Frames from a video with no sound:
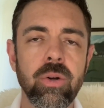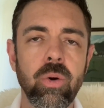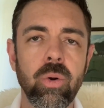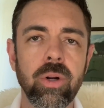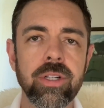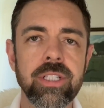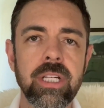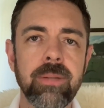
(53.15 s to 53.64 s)

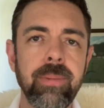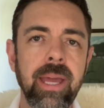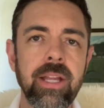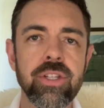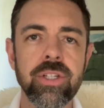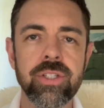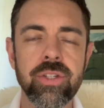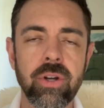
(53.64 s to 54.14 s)
or some
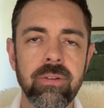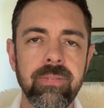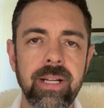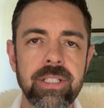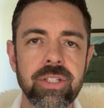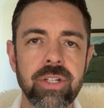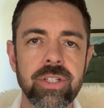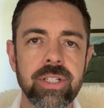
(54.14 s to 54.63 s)
agents or
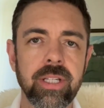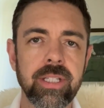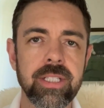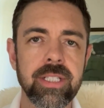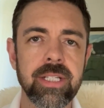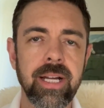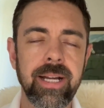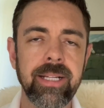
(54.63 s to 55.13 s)
investors on the
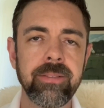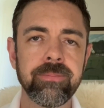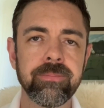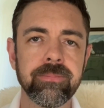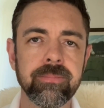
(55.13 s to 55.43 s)
side.